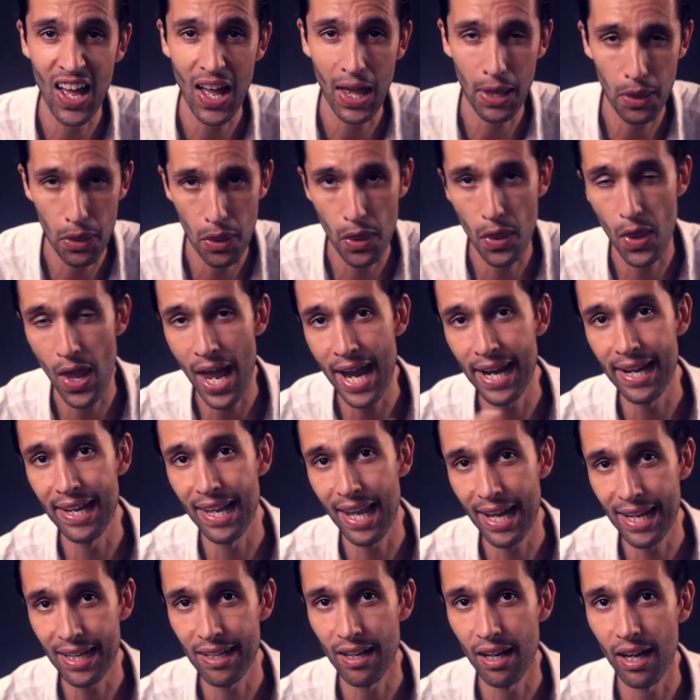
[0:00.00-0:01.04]
and then
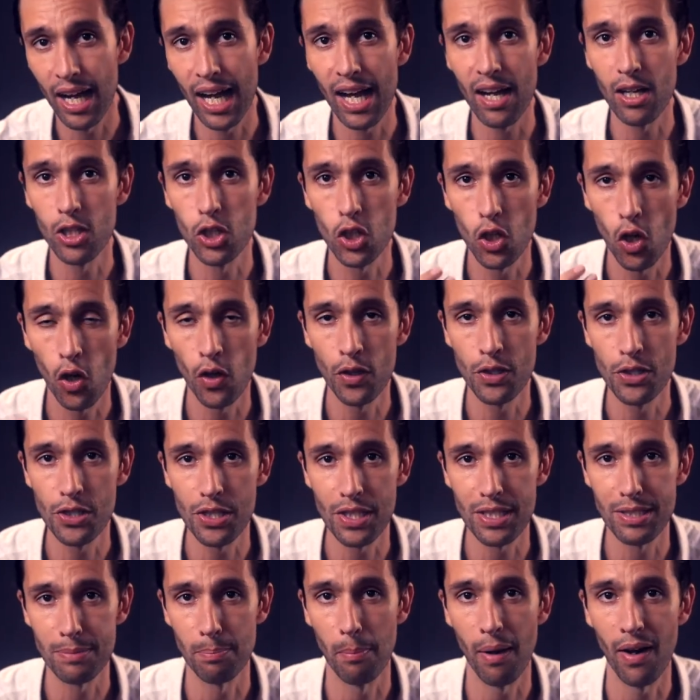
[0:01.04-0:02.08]
later our
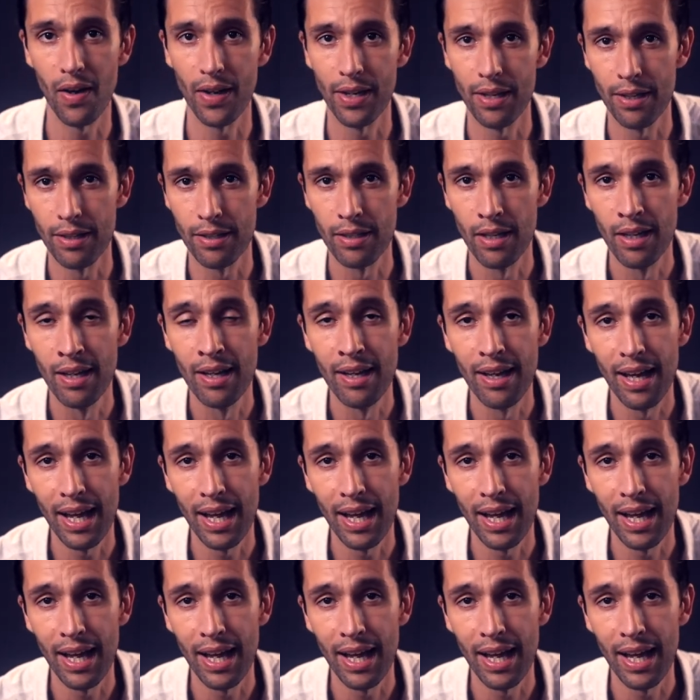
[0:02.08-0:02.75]
conscious mind.